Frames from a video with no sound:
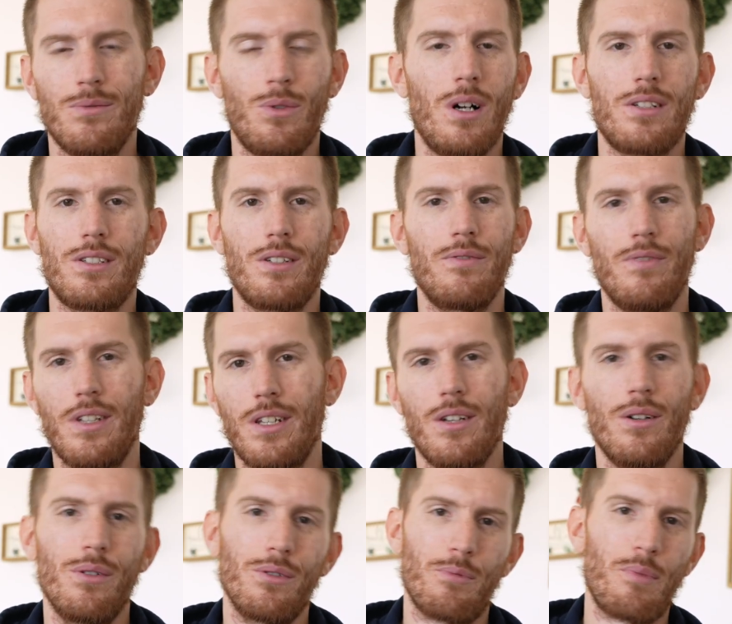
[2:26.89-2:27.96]
watching
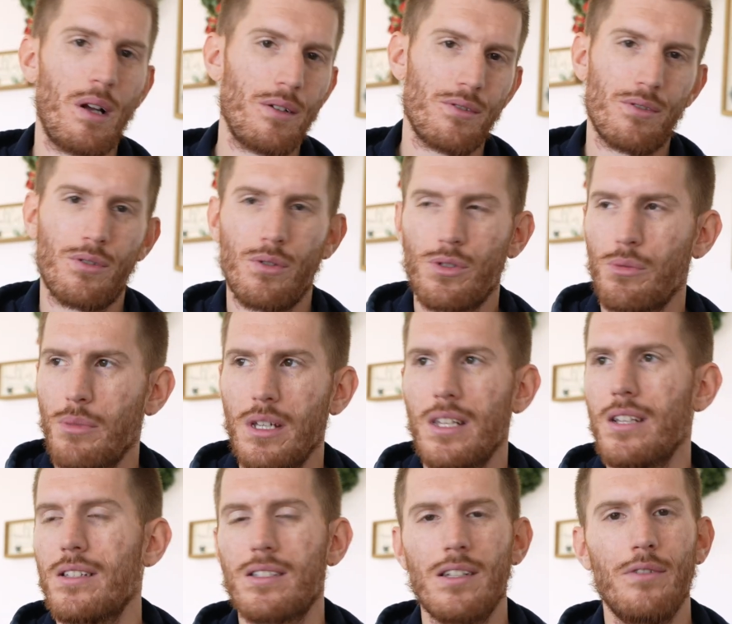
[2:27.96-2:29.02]
videos, browsing social
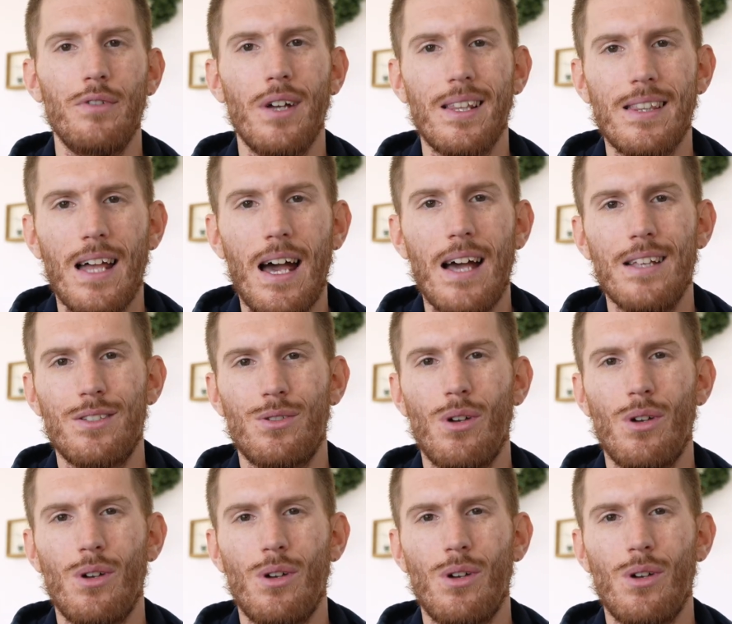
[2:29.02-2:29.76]
media, stuff like that.